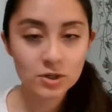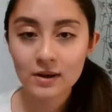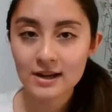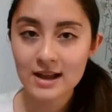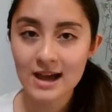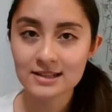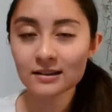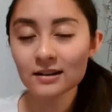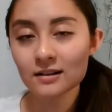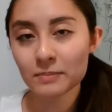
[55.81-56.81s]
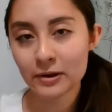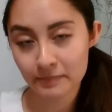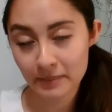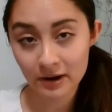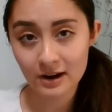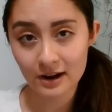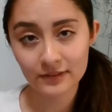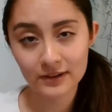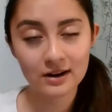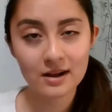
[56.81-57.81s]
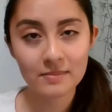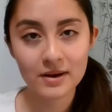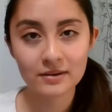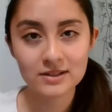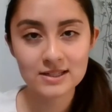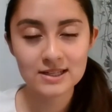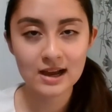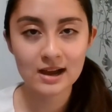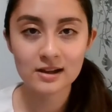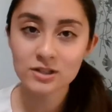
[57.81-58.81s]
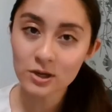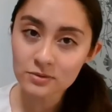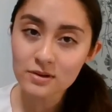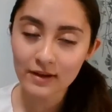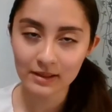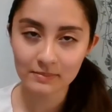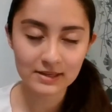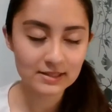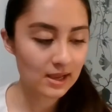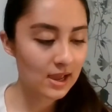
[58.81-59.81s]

Wye has a little paragraph here about uh, tone development.